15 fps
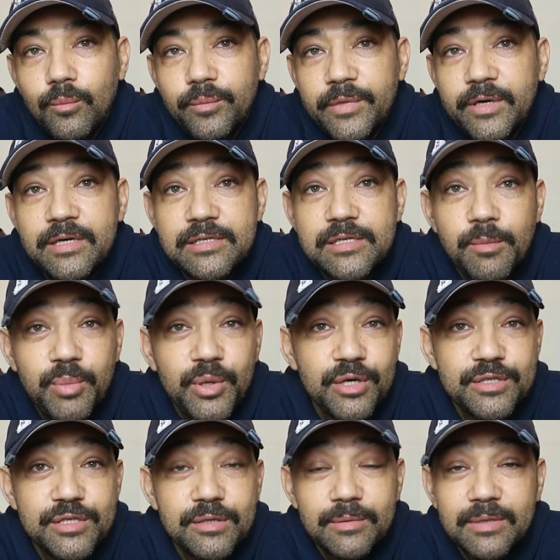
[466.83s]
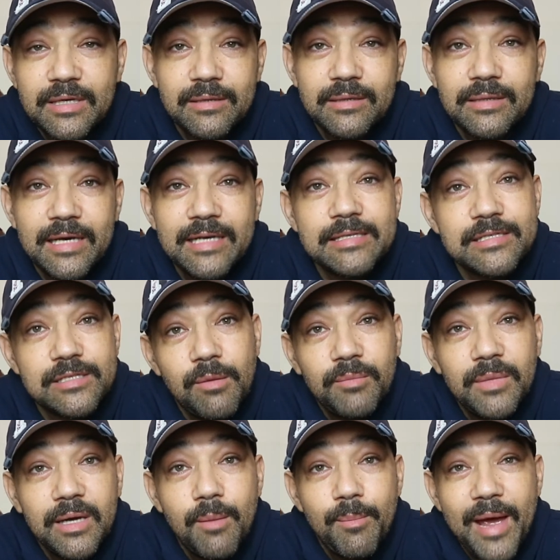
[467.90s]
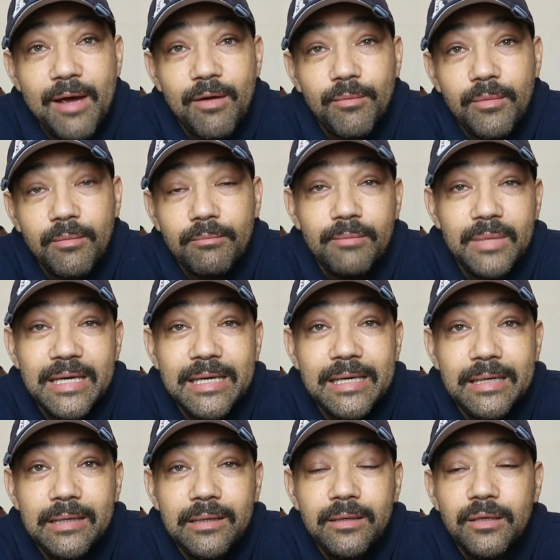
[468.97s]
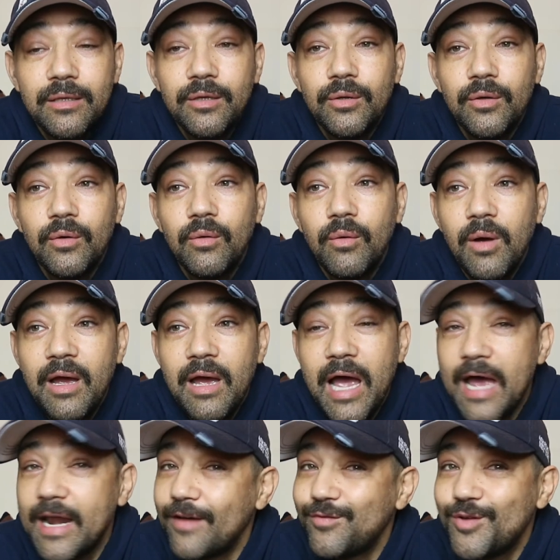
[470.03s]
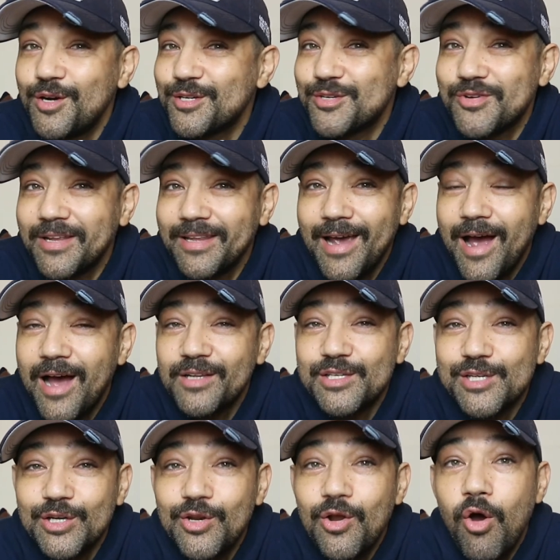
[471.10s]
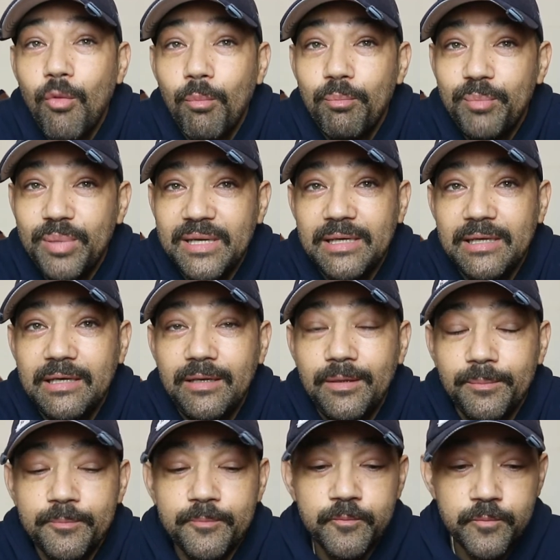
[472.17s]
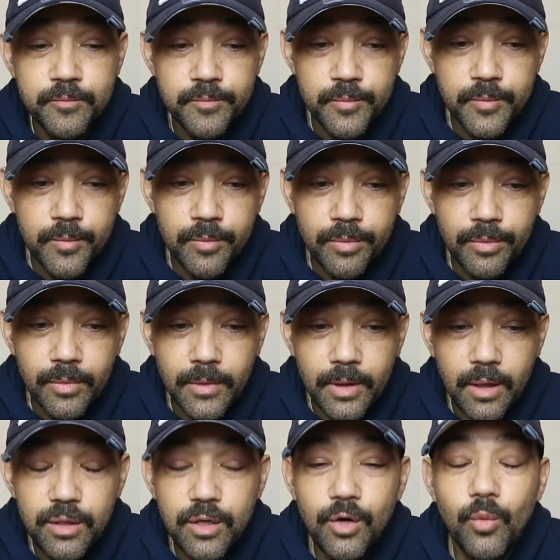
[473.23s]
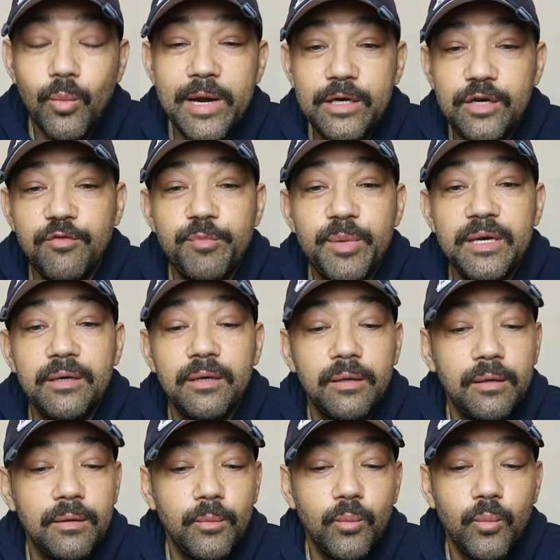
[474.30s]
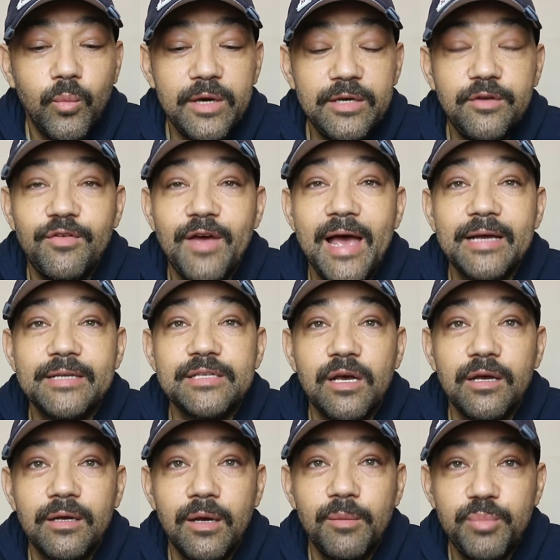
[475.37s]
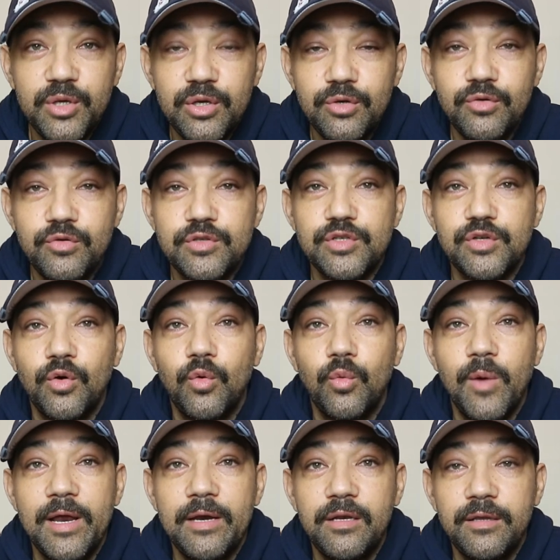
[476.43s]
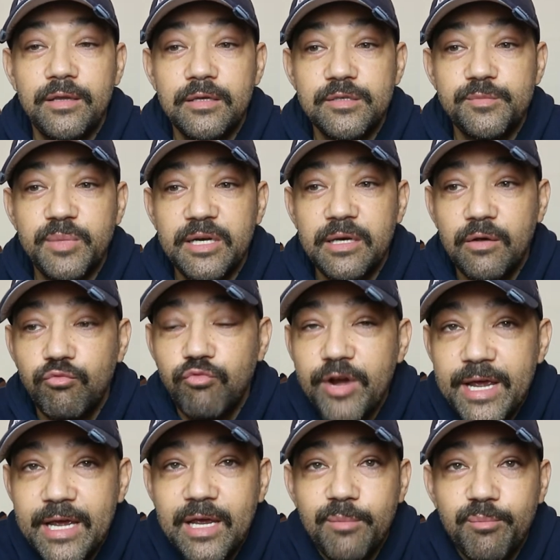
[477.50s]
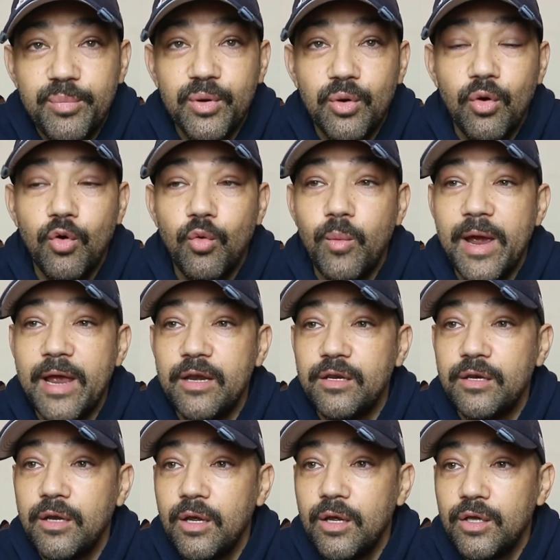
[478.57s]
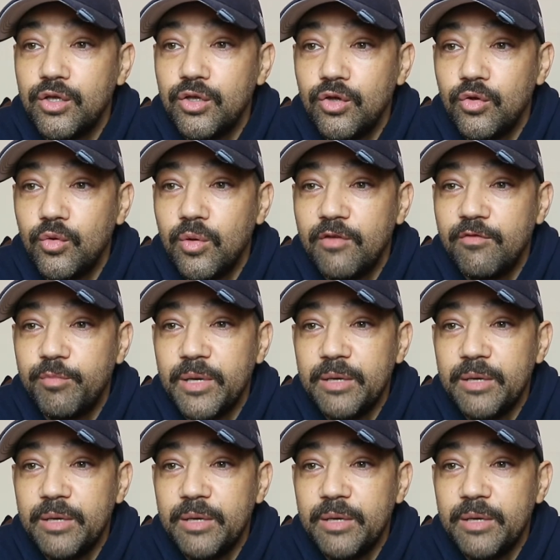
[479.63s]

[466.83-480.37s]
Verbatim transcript: that it's a person that it's something about me, you know. And I've worked really hard to not be, you know, when you've been when you've had abuse or when there's been a rape or when you have